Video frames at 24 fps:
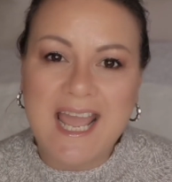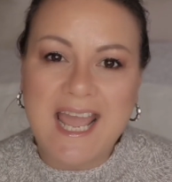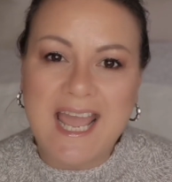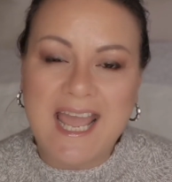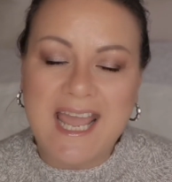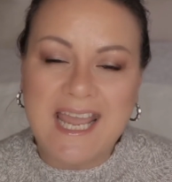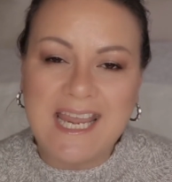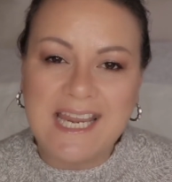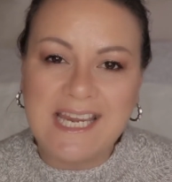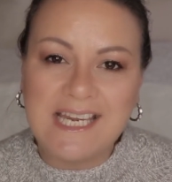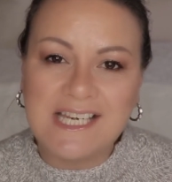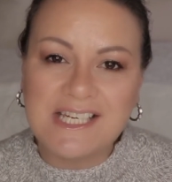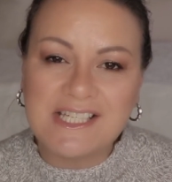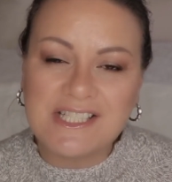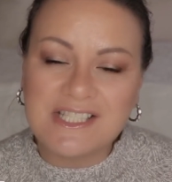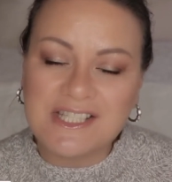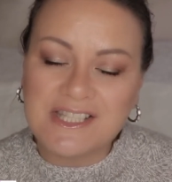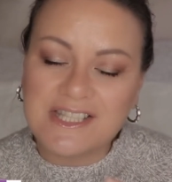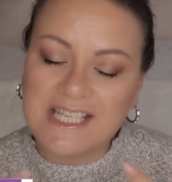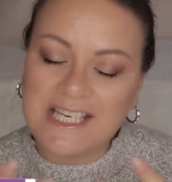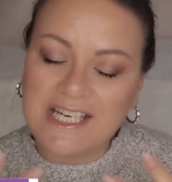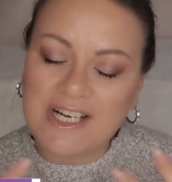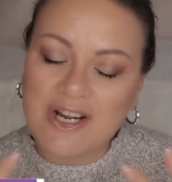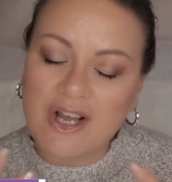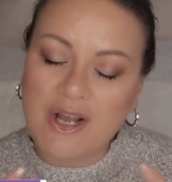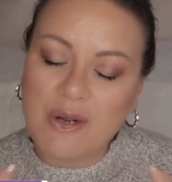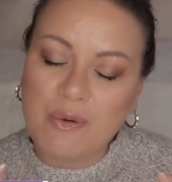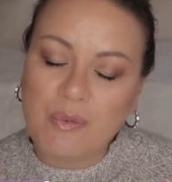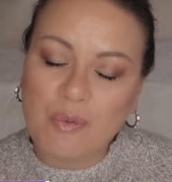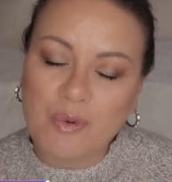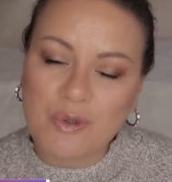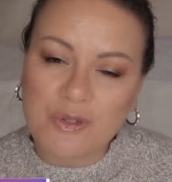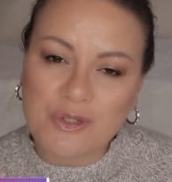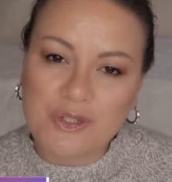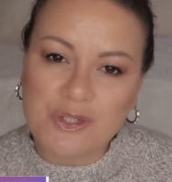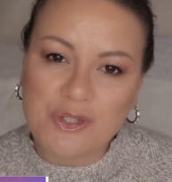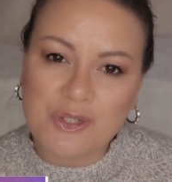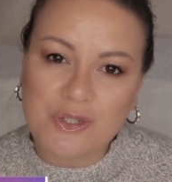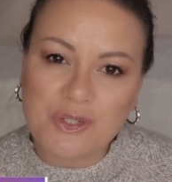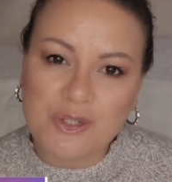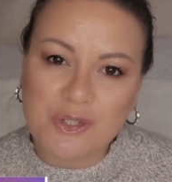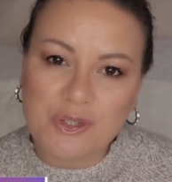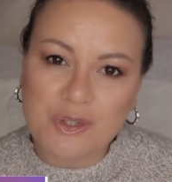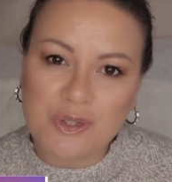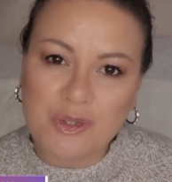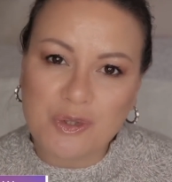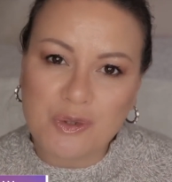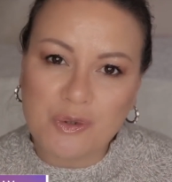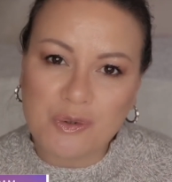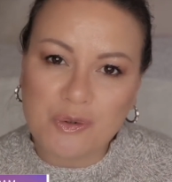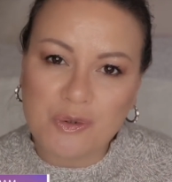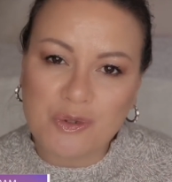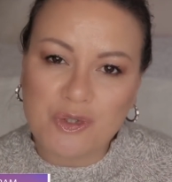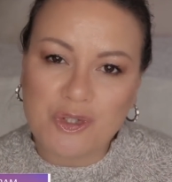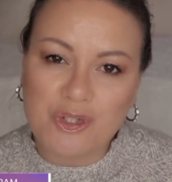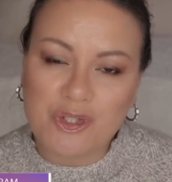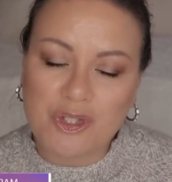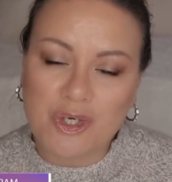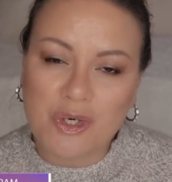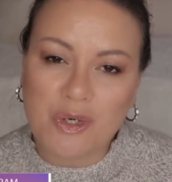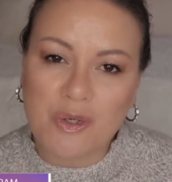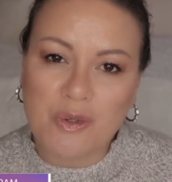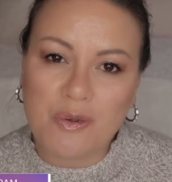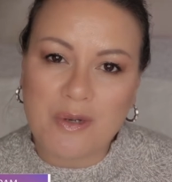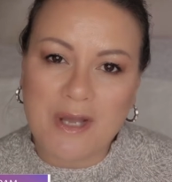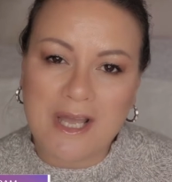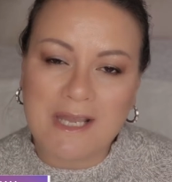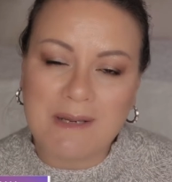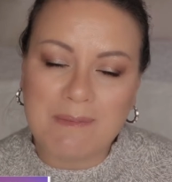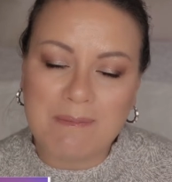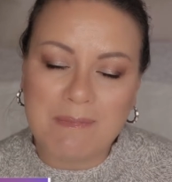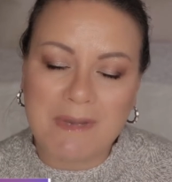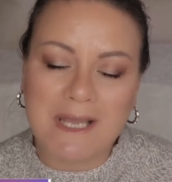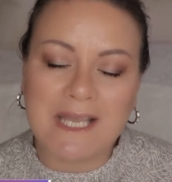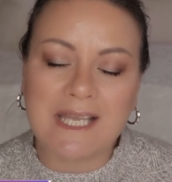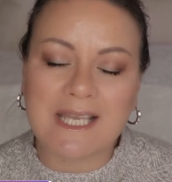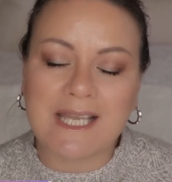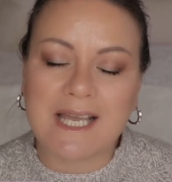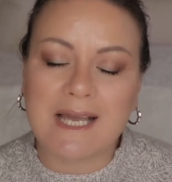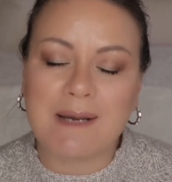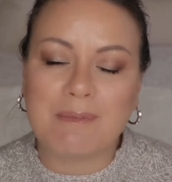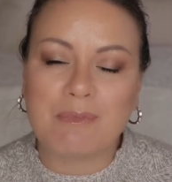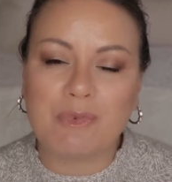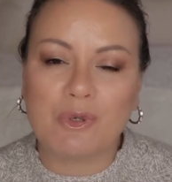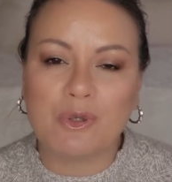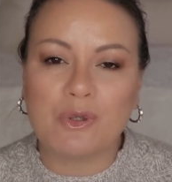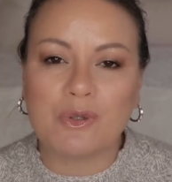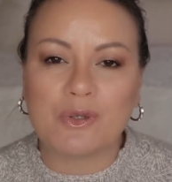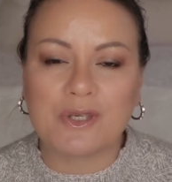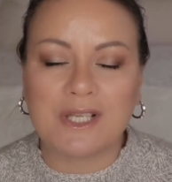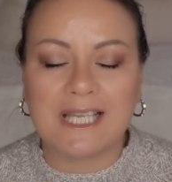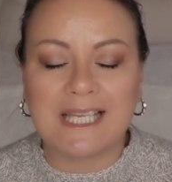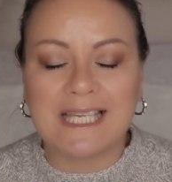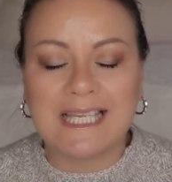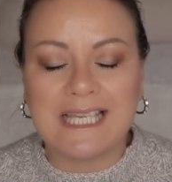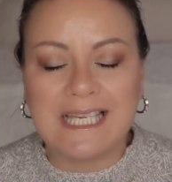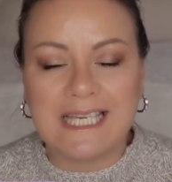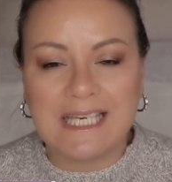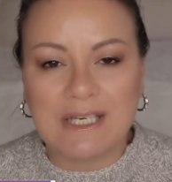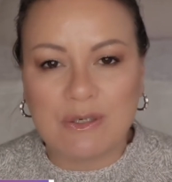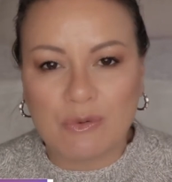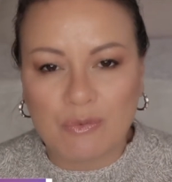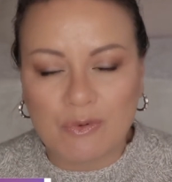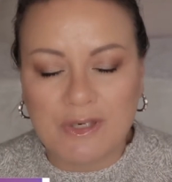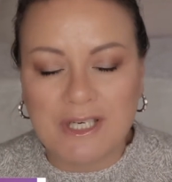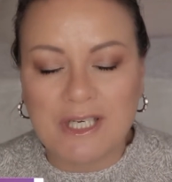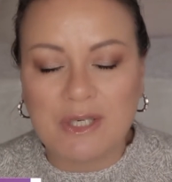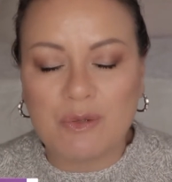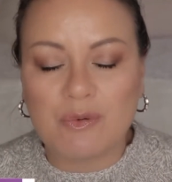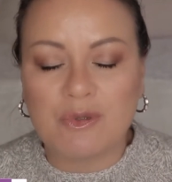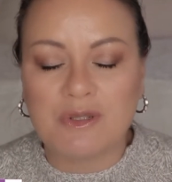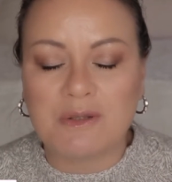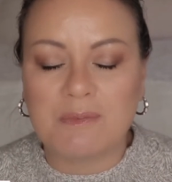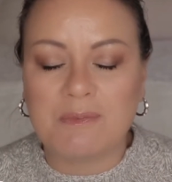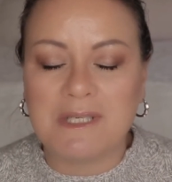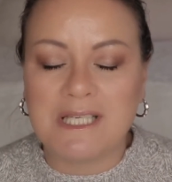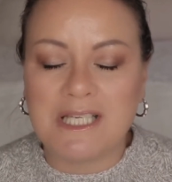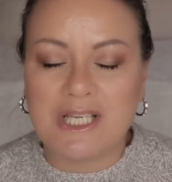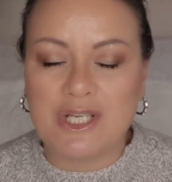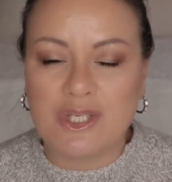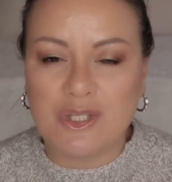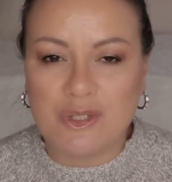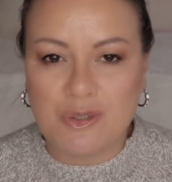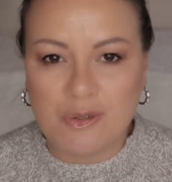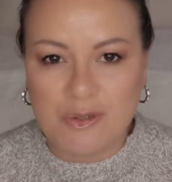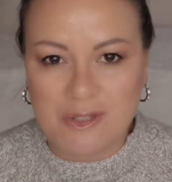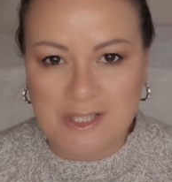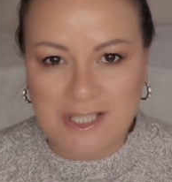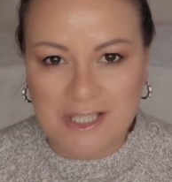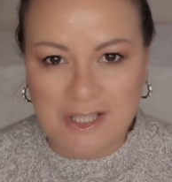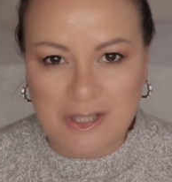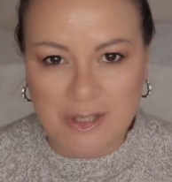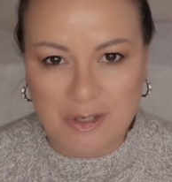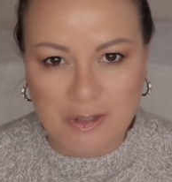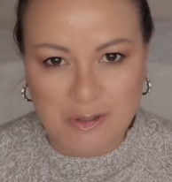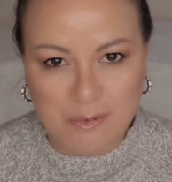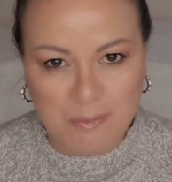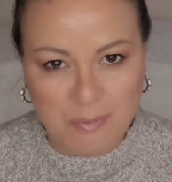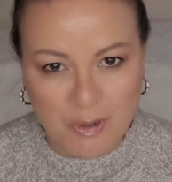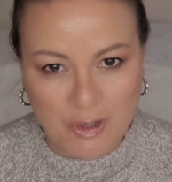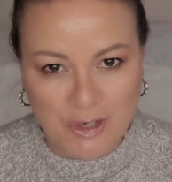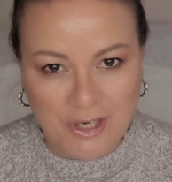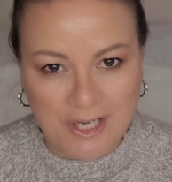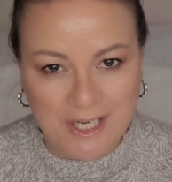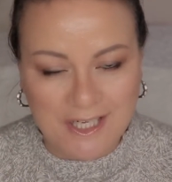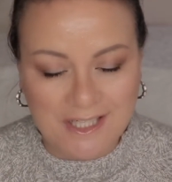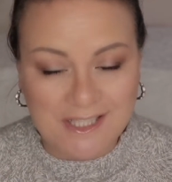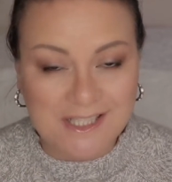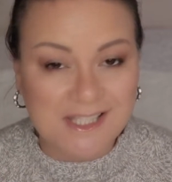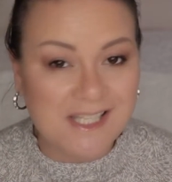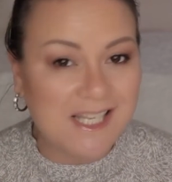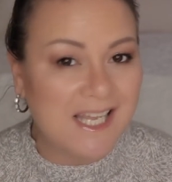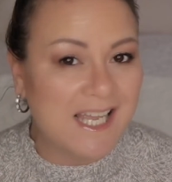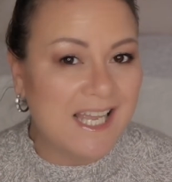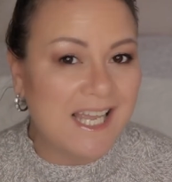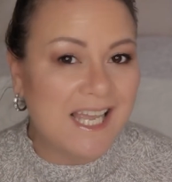and then I wanted to show a makeup look getting ready with me using those products.